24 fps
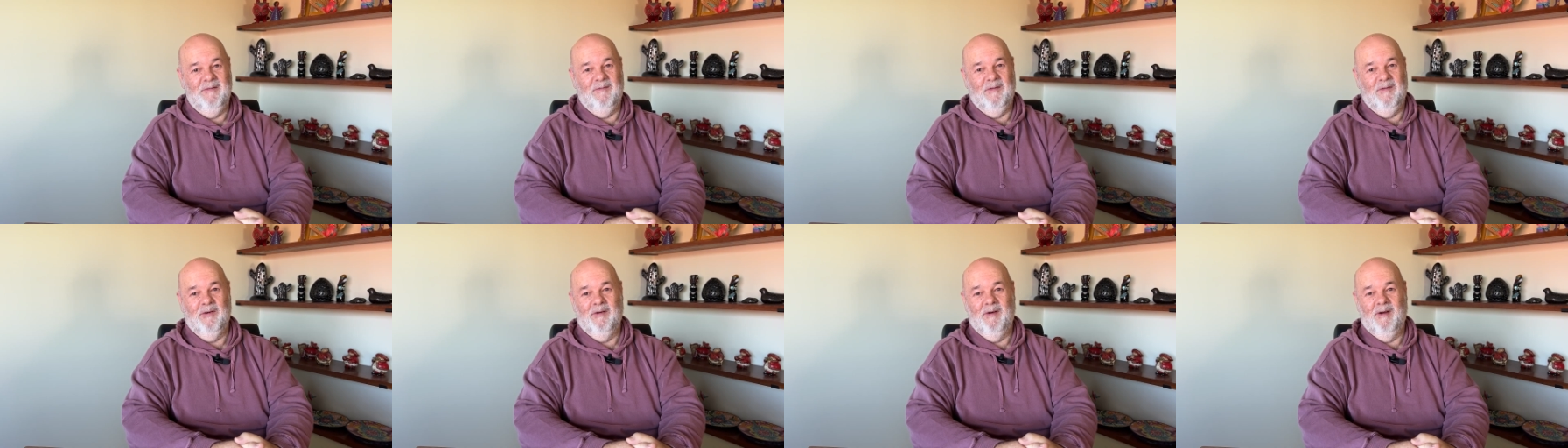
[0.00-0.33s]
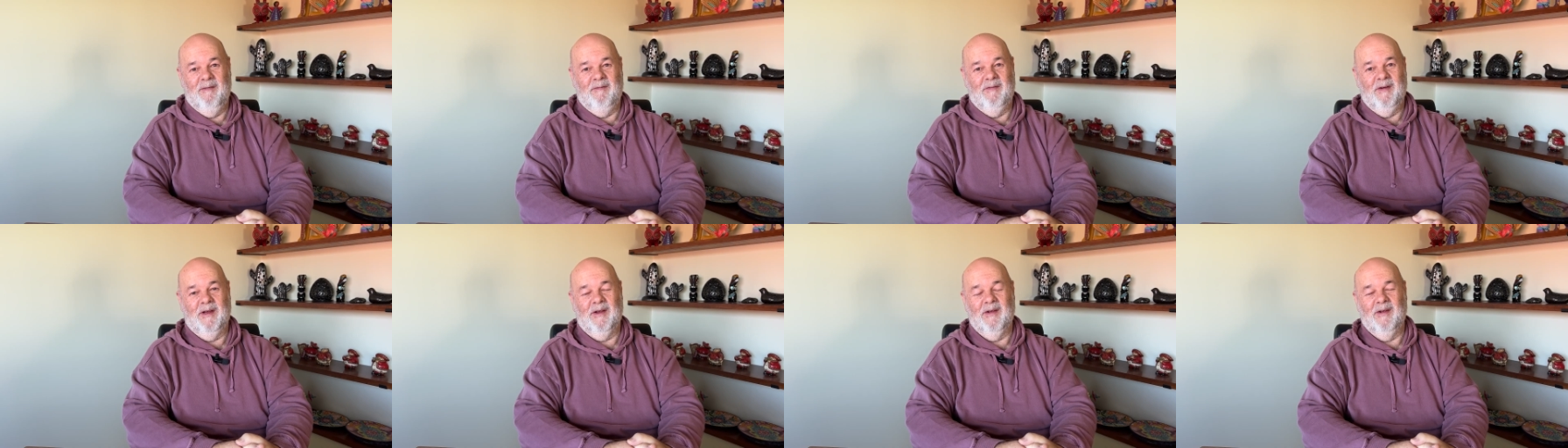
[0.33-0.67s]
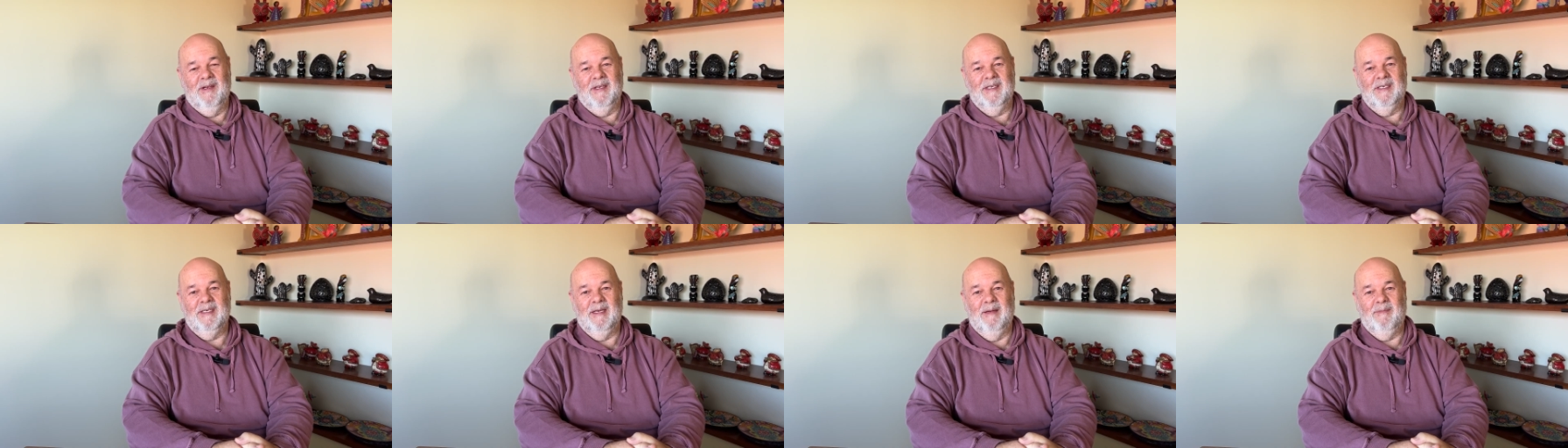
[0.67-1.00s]
you've already
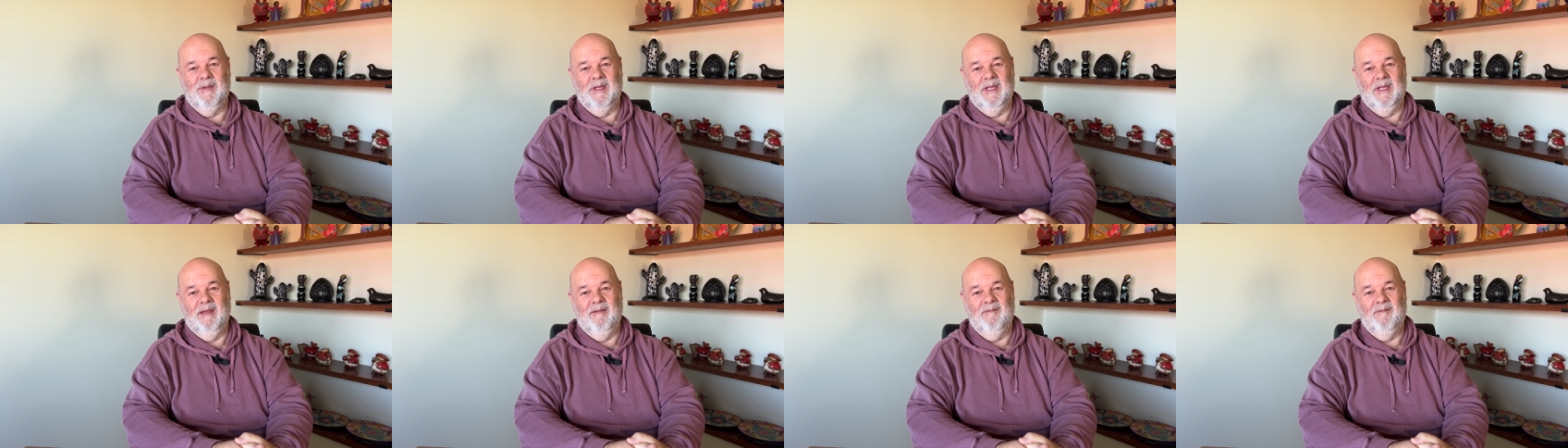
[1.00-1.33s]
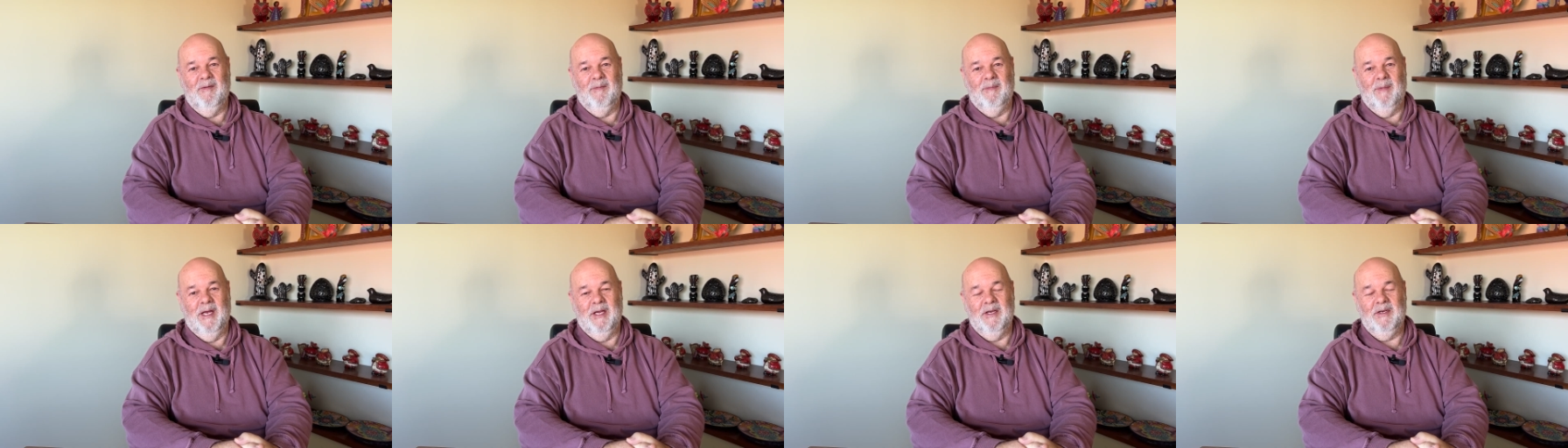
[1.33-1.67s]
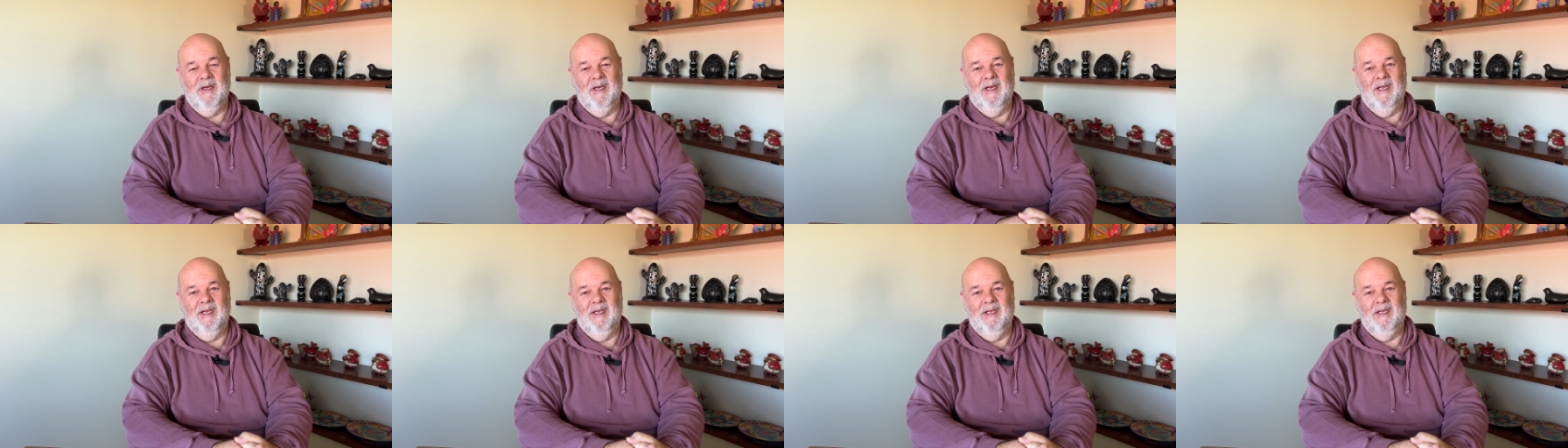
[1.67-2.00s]
forgotten some of the
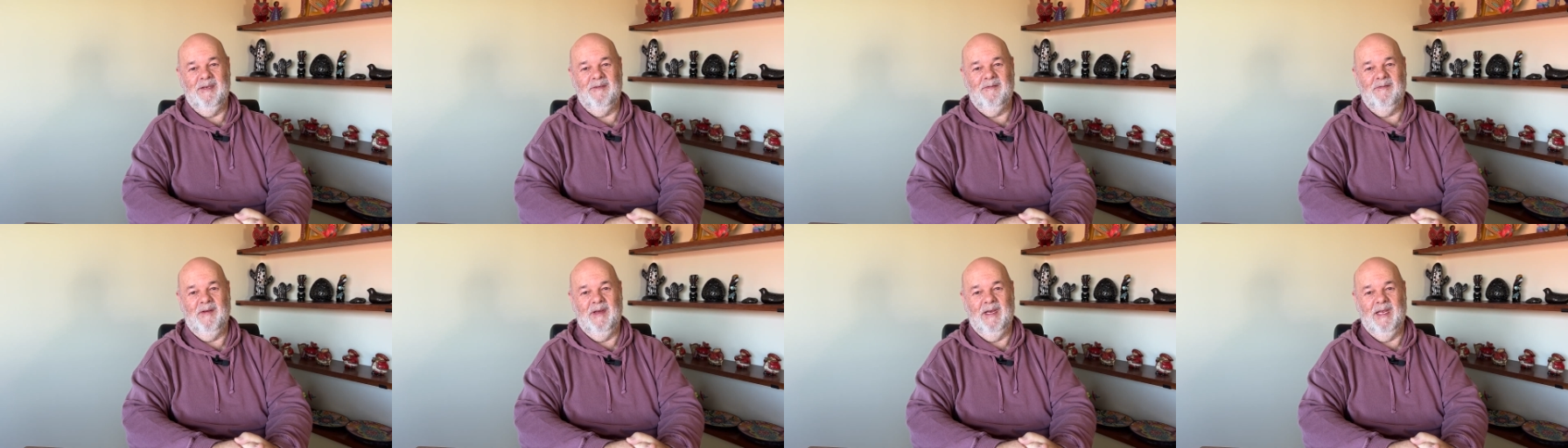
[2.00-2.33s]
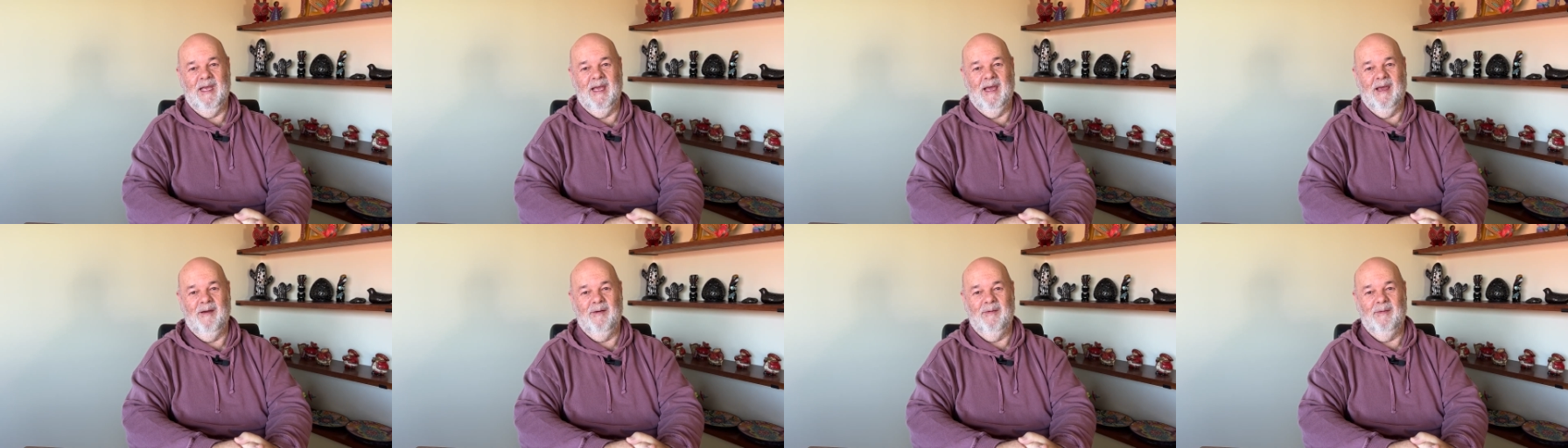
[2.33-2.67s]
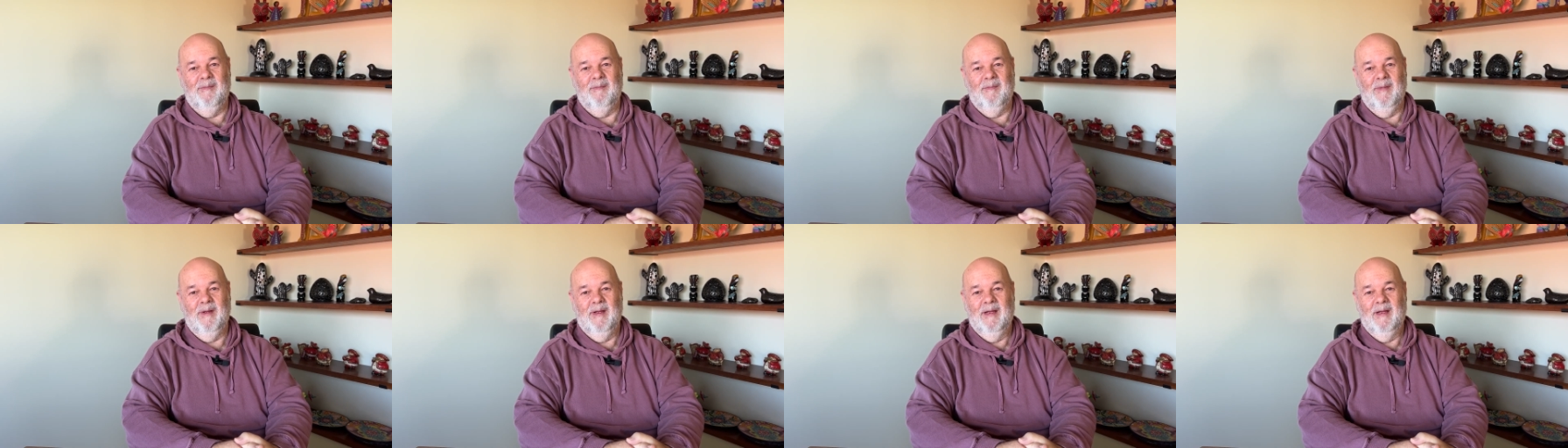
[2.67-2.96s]
information in this video.